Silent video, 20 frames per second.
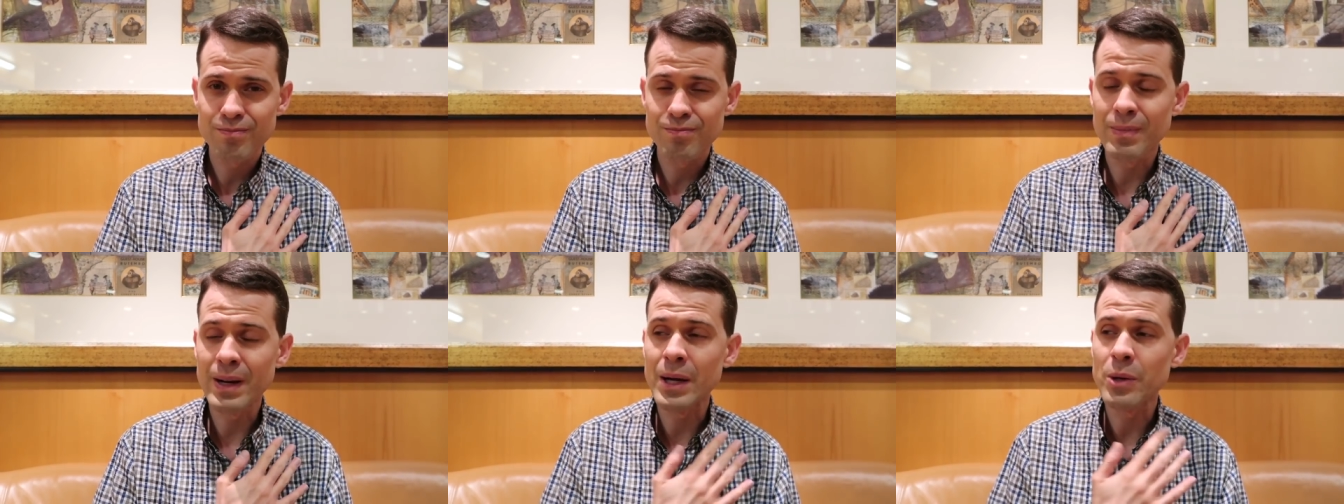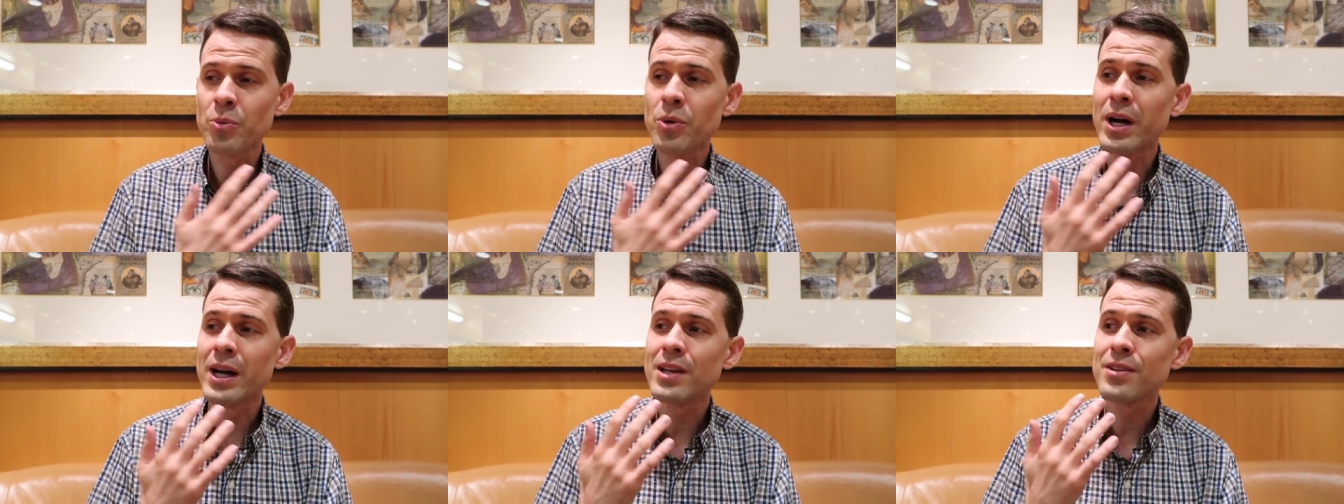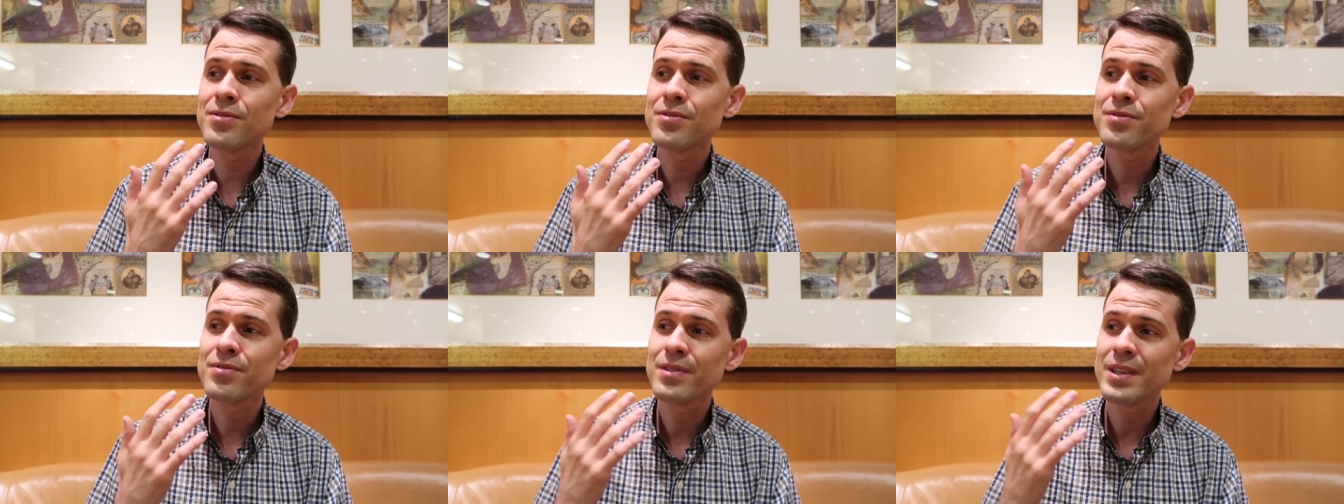My
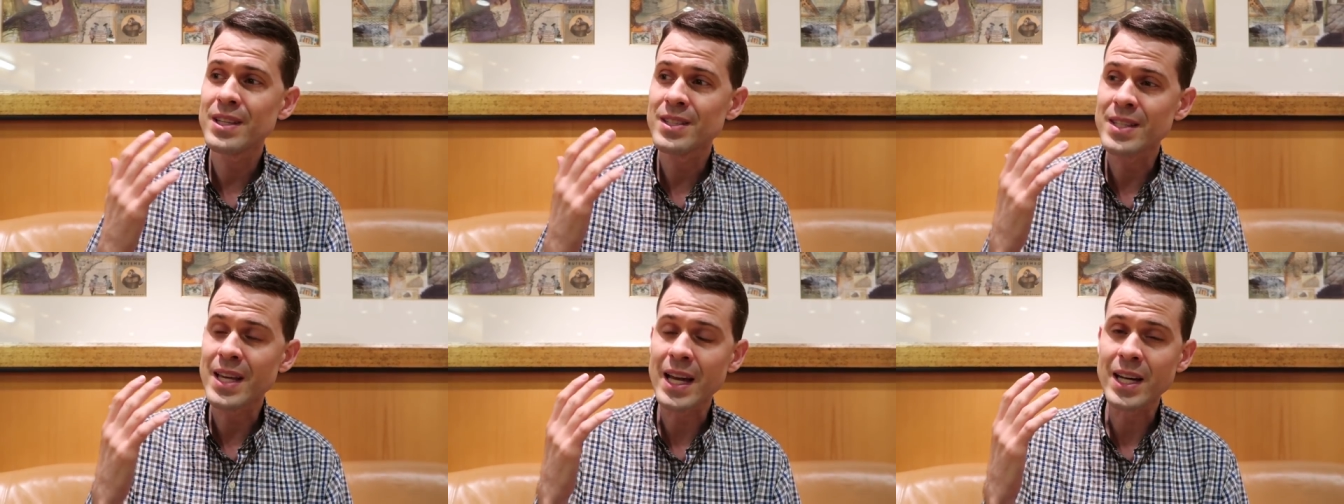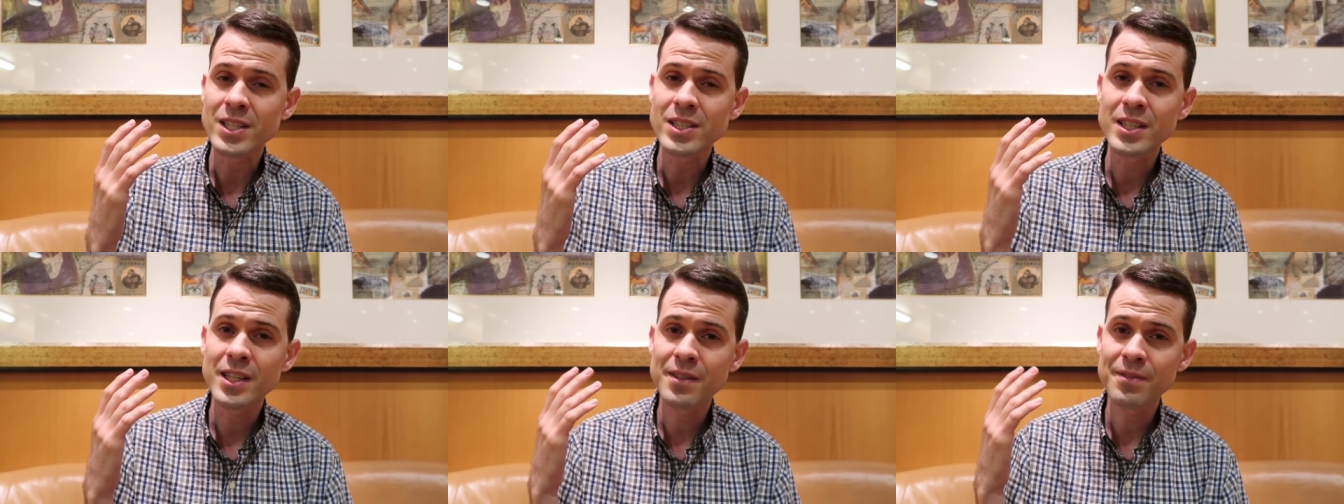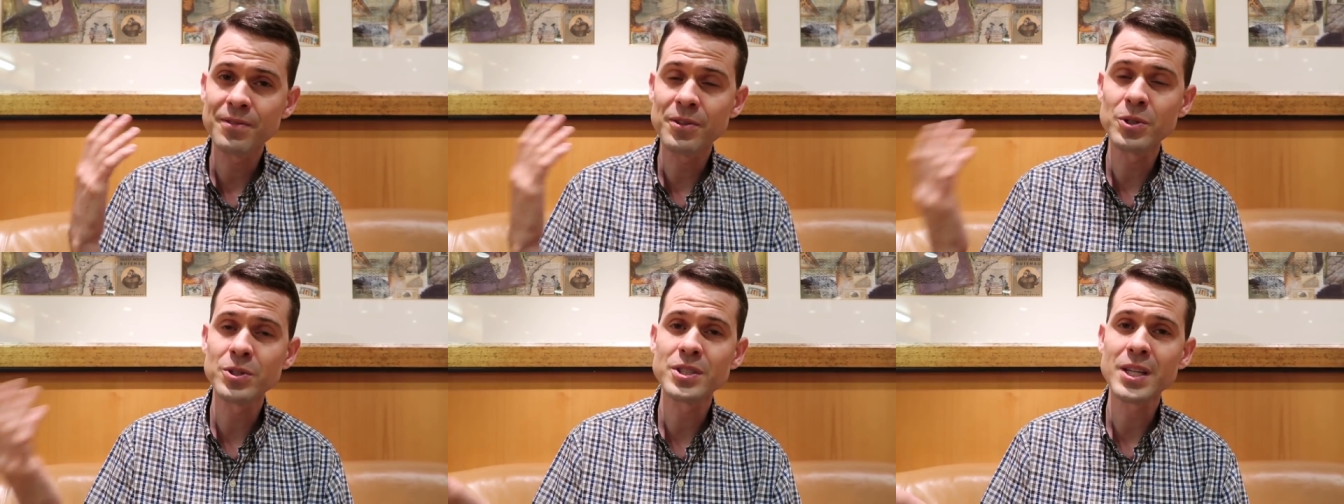wife is actually a
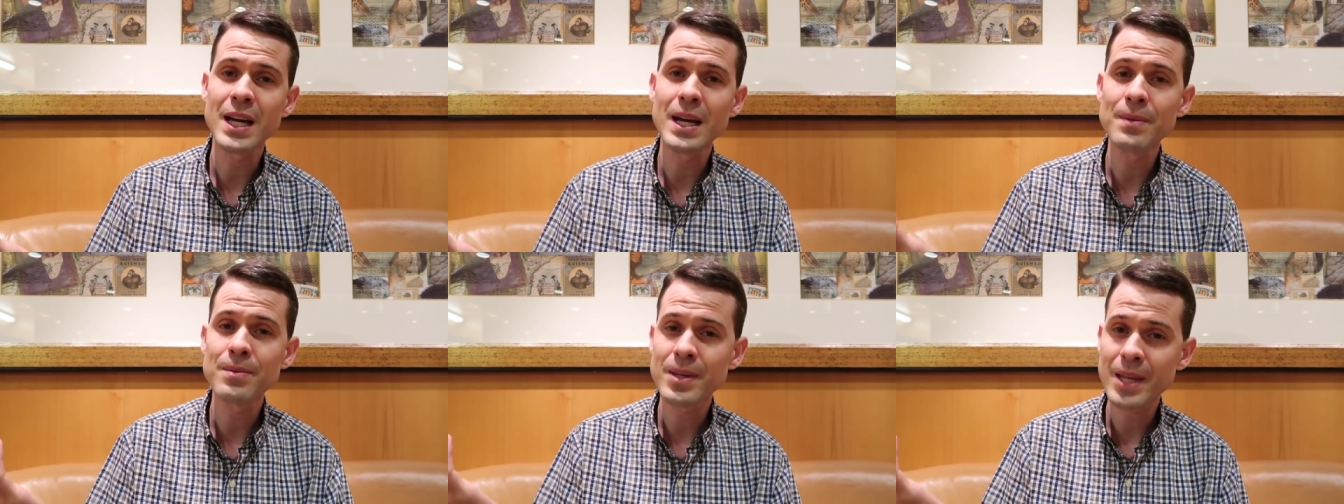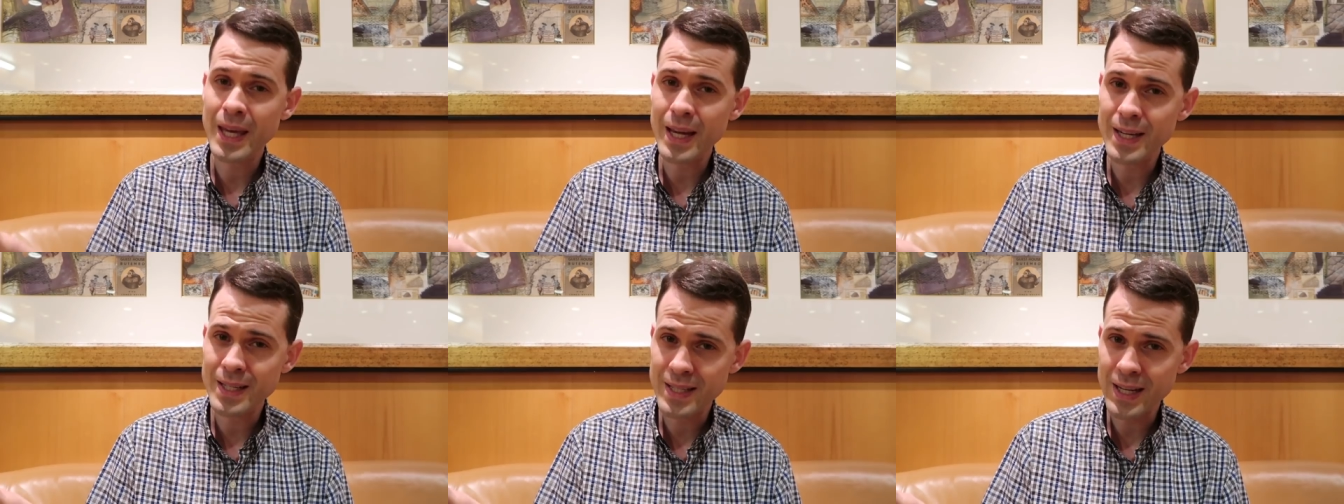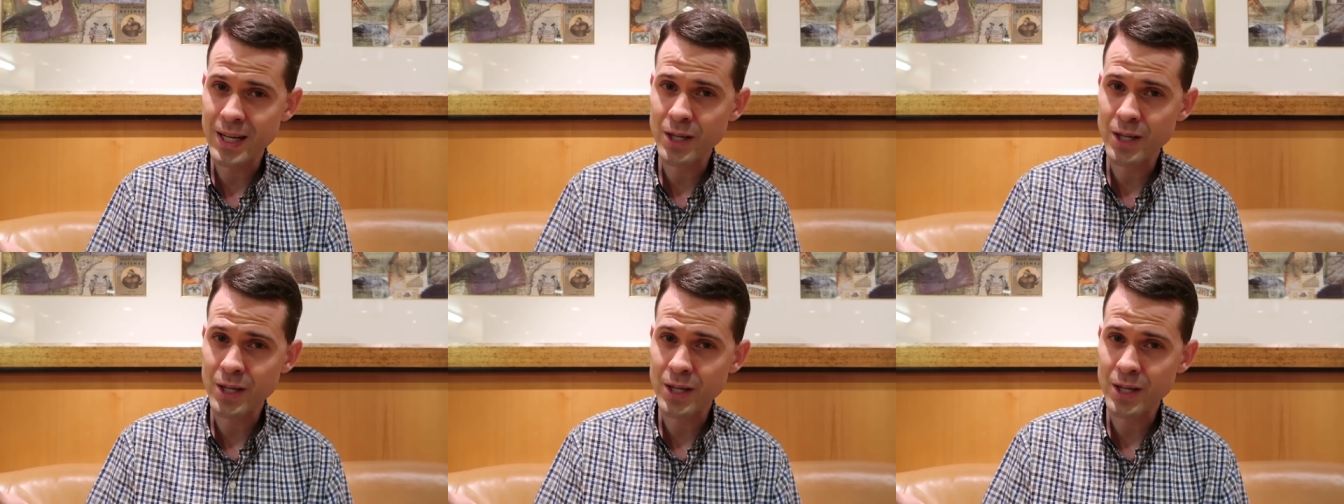full-time cake